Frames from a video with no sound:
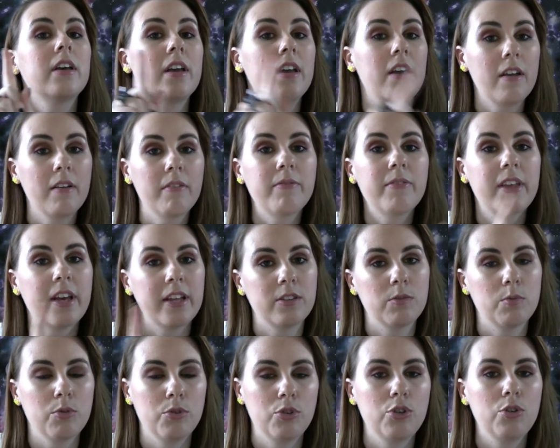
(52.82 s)
if
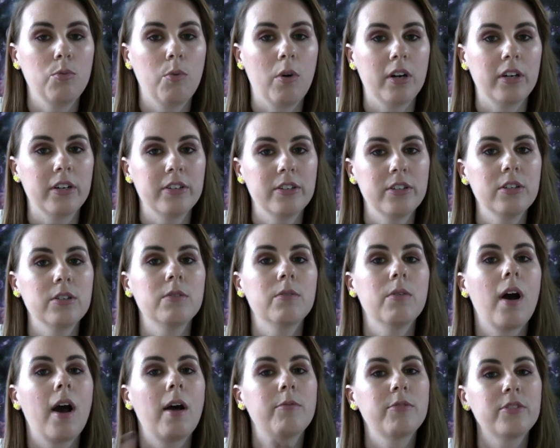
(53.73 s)
that's what you want to
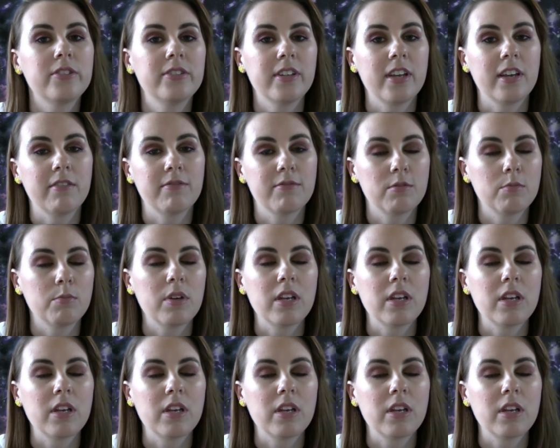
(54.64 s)
do. I'm just saying for